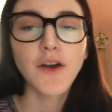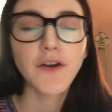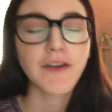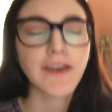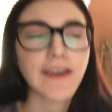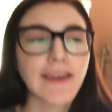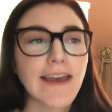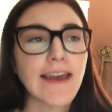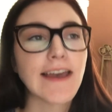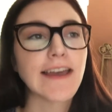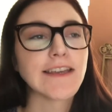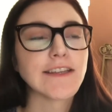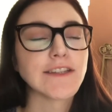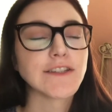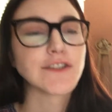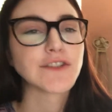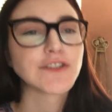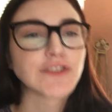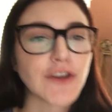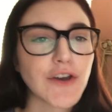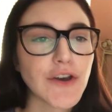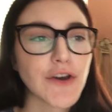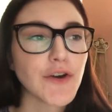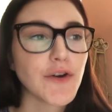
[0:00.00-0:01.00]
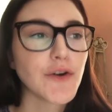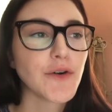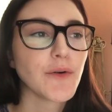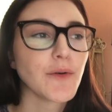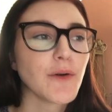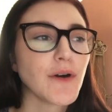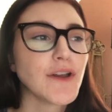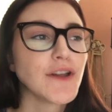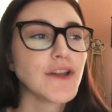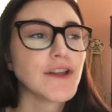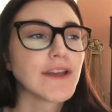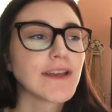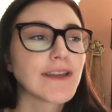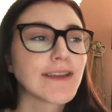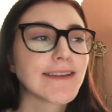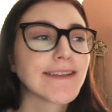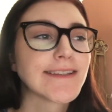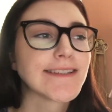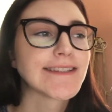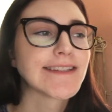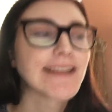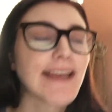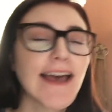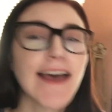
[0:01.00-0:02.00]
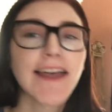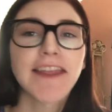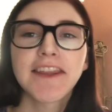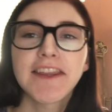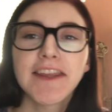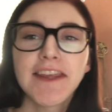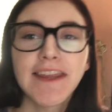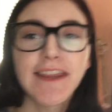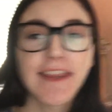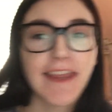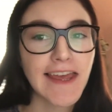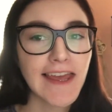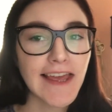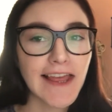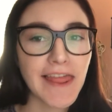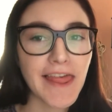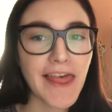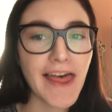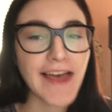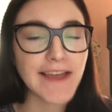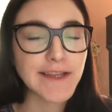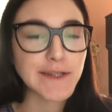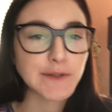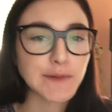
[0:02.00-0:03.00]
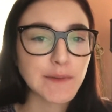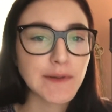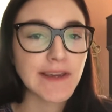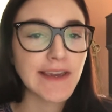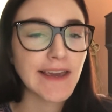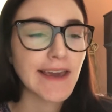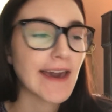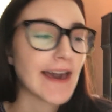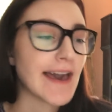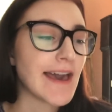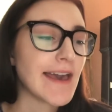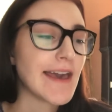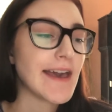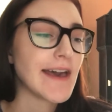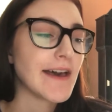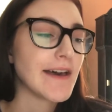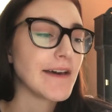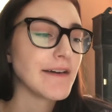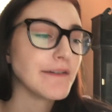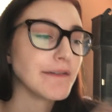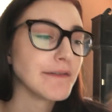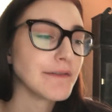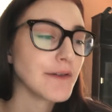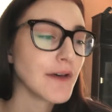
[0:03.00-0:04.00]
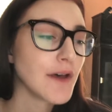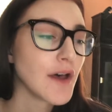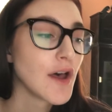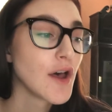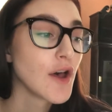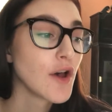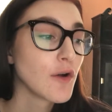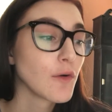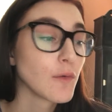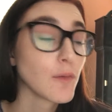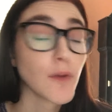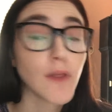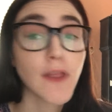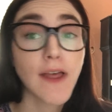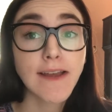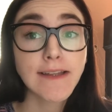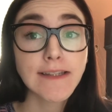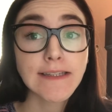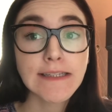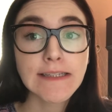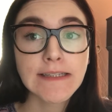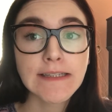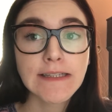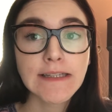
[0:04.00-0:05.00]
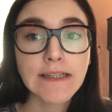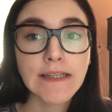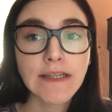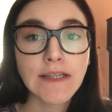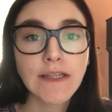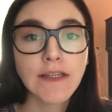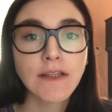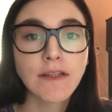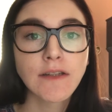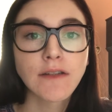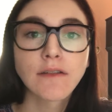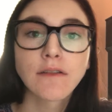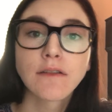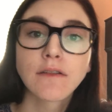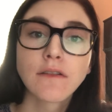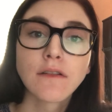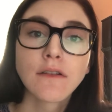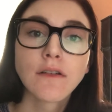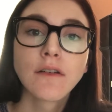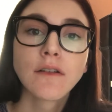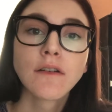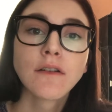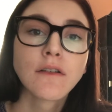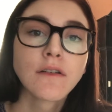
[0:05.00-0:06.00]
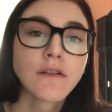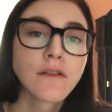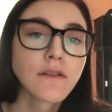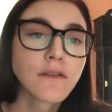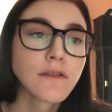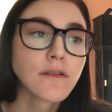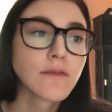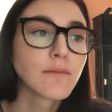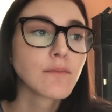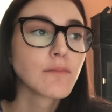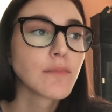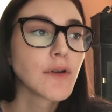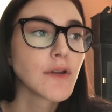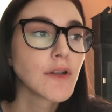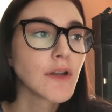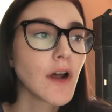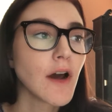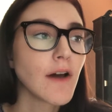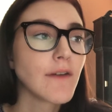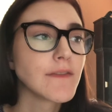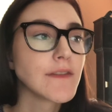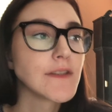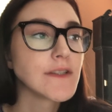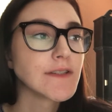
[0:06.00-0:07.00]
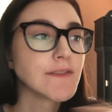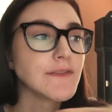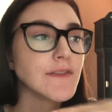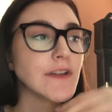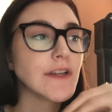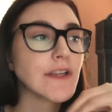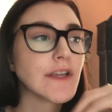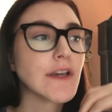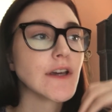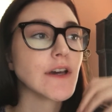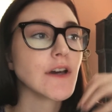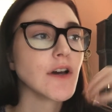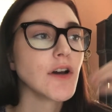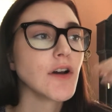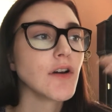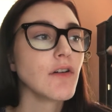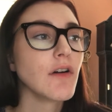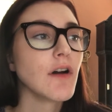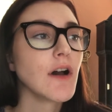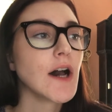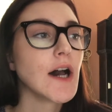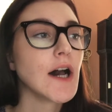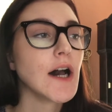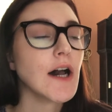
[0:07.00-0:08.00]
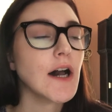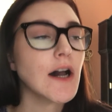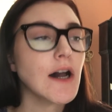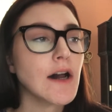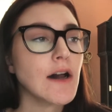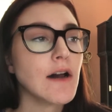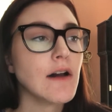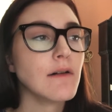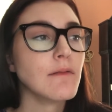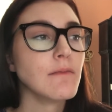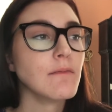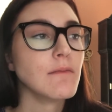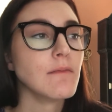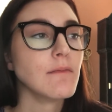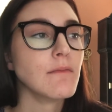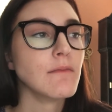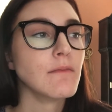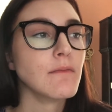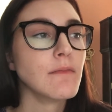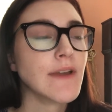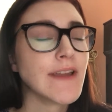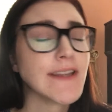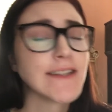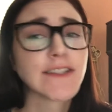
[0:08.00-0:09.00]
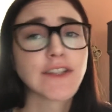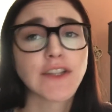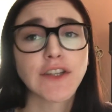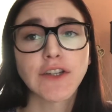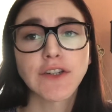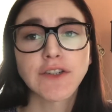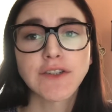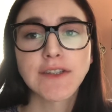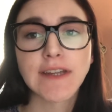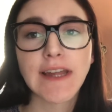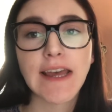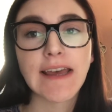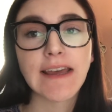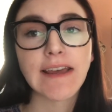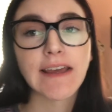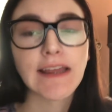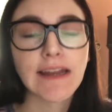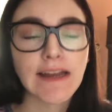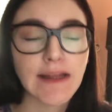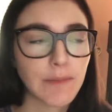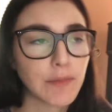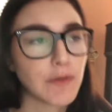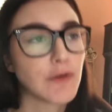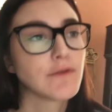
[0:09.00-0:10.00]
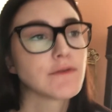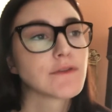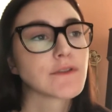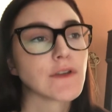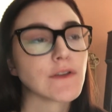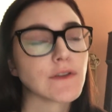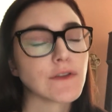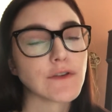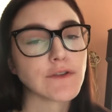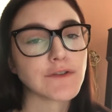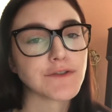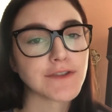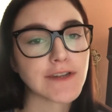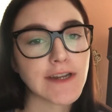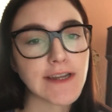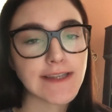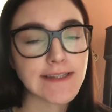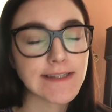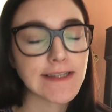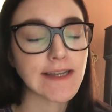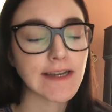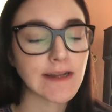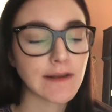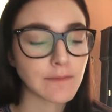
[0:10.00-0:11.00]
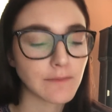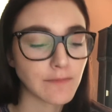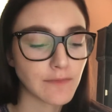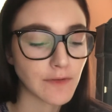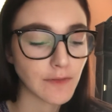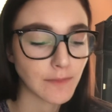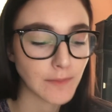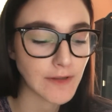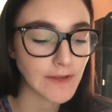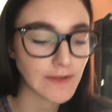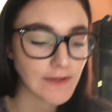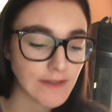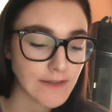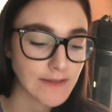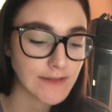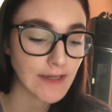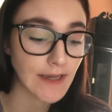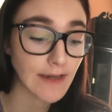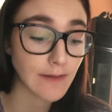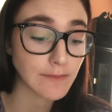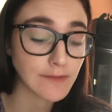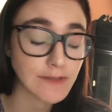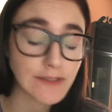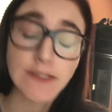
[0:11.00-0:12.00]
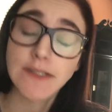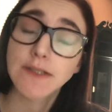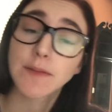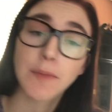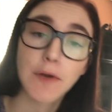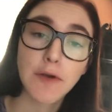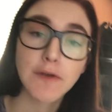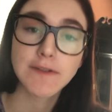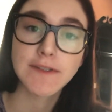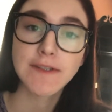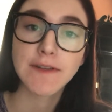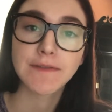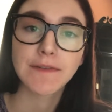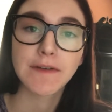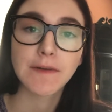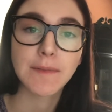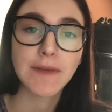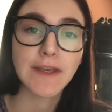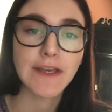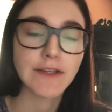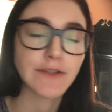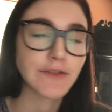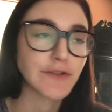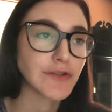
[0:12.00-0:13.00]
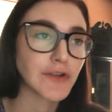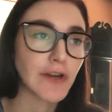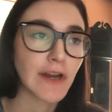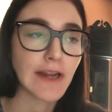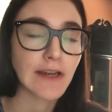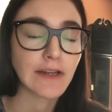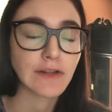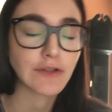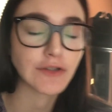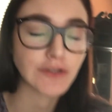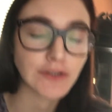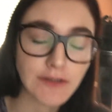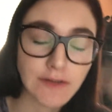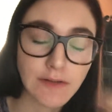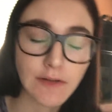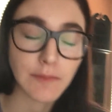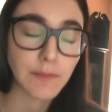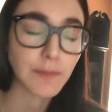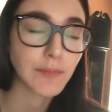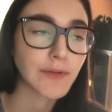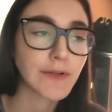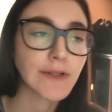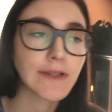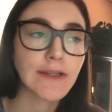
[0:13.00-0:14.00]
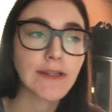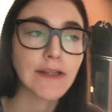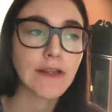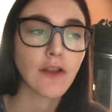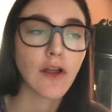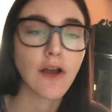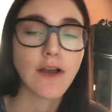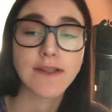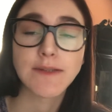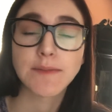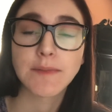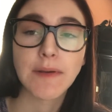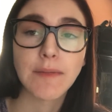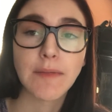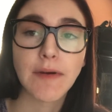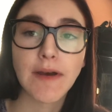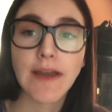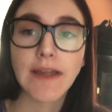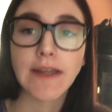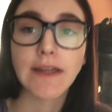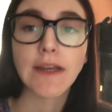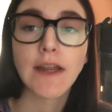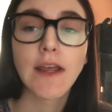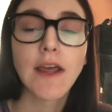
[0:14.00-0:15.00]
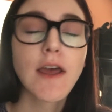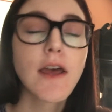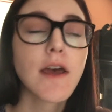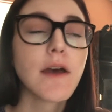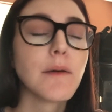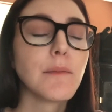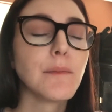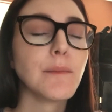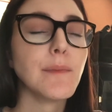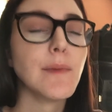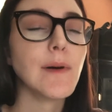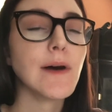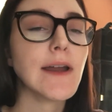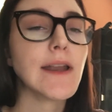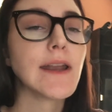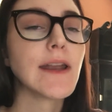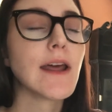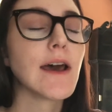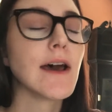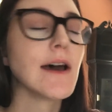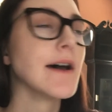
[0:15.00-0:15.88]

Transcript: Okay guys, so exactly like last week, I have reluctantly put off this video. It's Thursday and I post on Thursdays and I'm filming this. I was supposed to film it yesterday and just completely lost my mind. But